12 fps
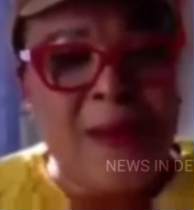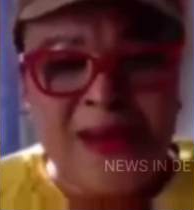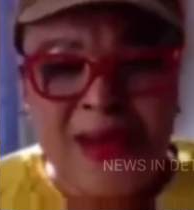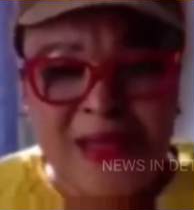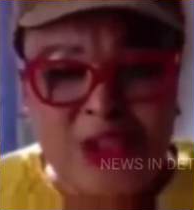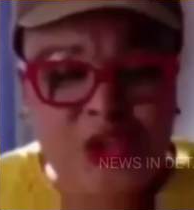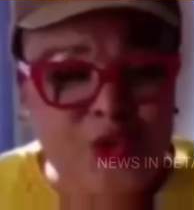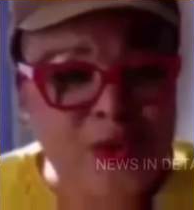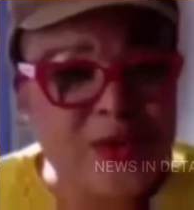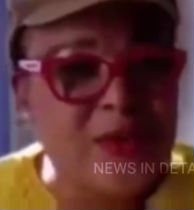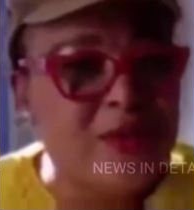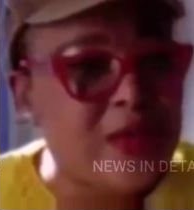But they
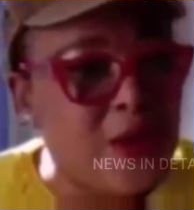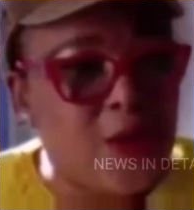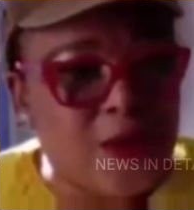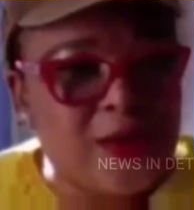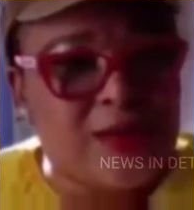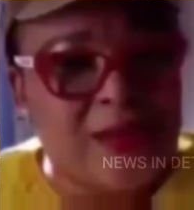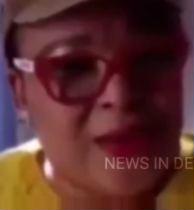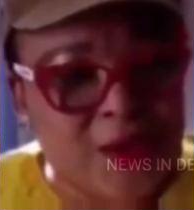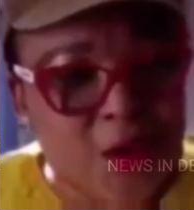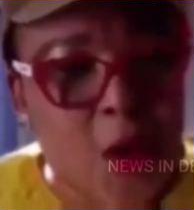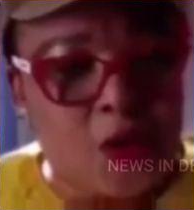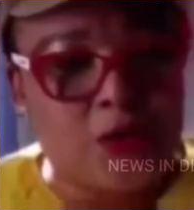treat terrorists in the
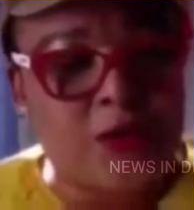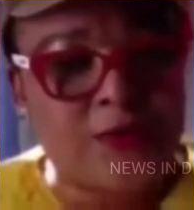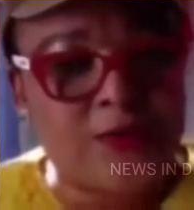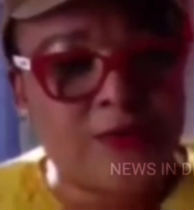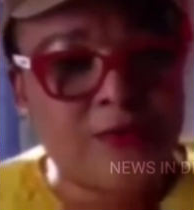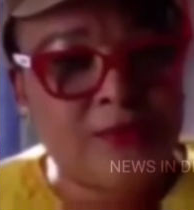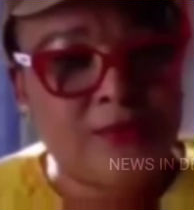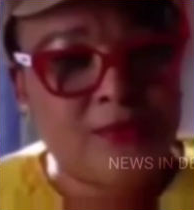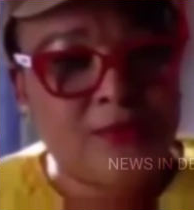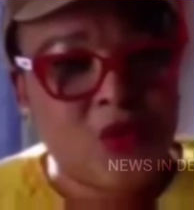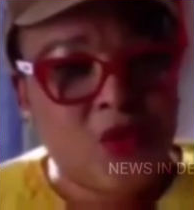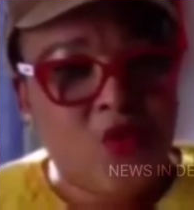north
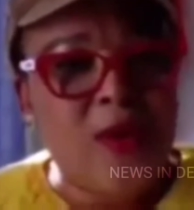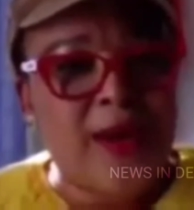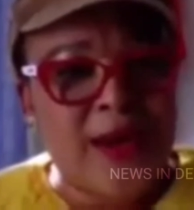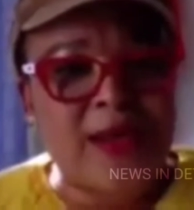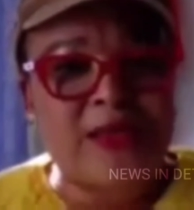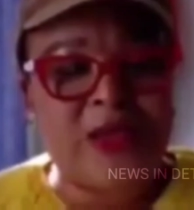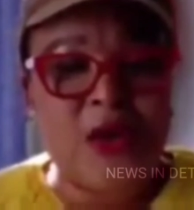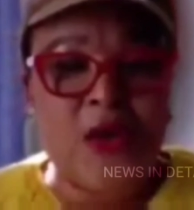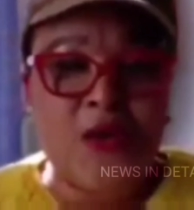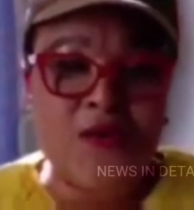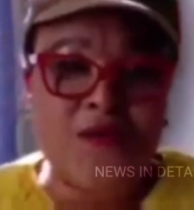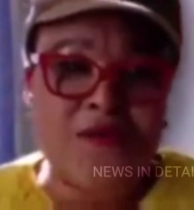with a kid's
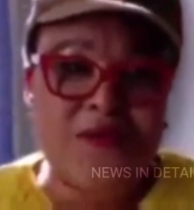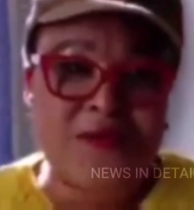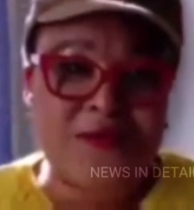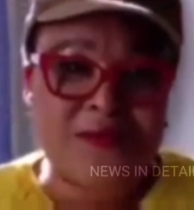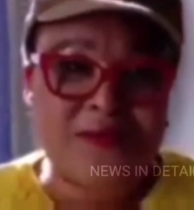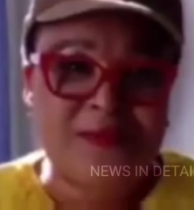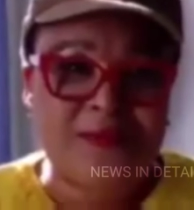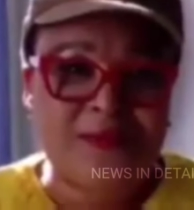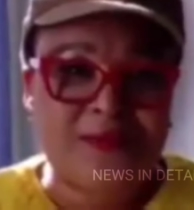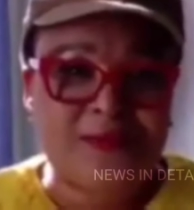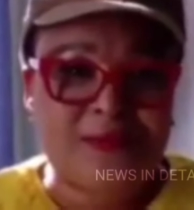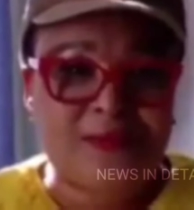glove
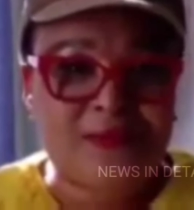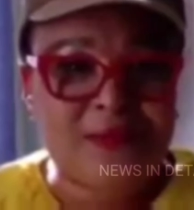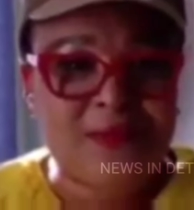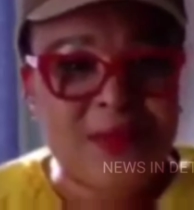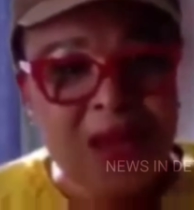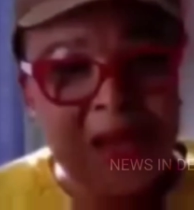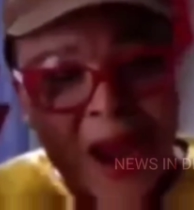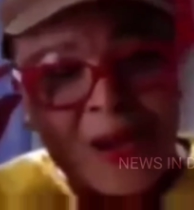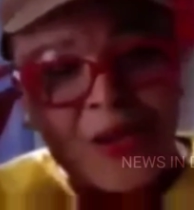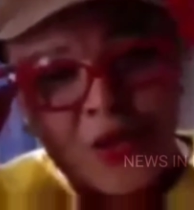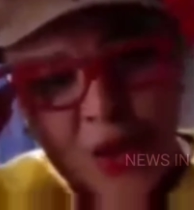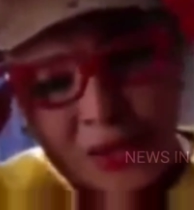
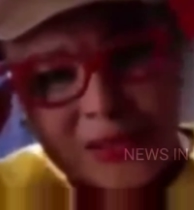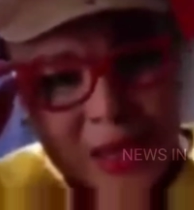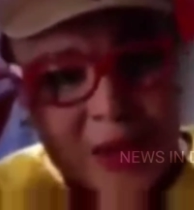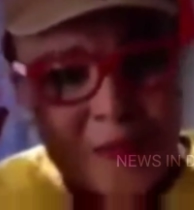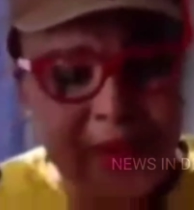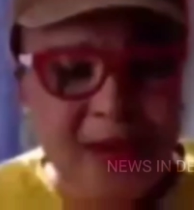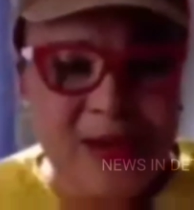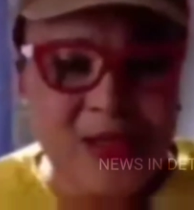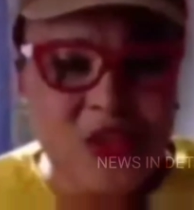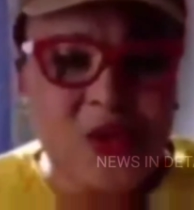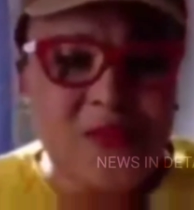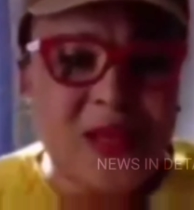and you are telling me
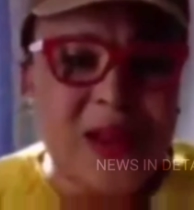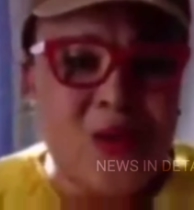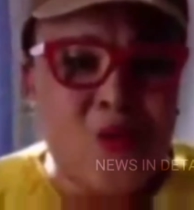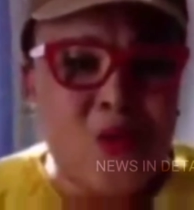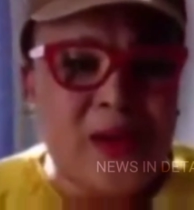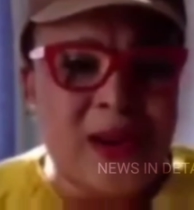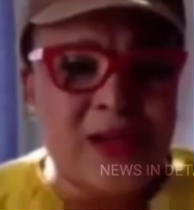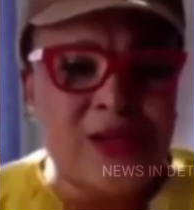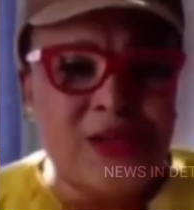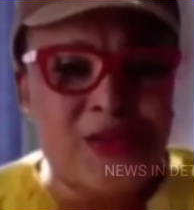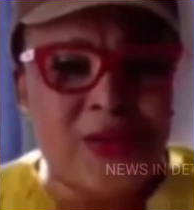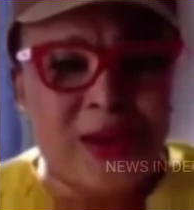it's something like one
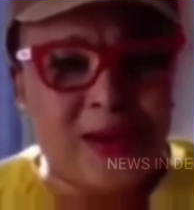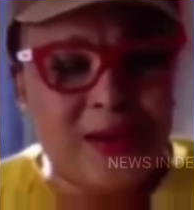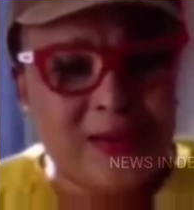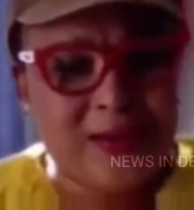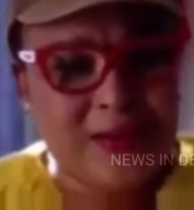Nigeria.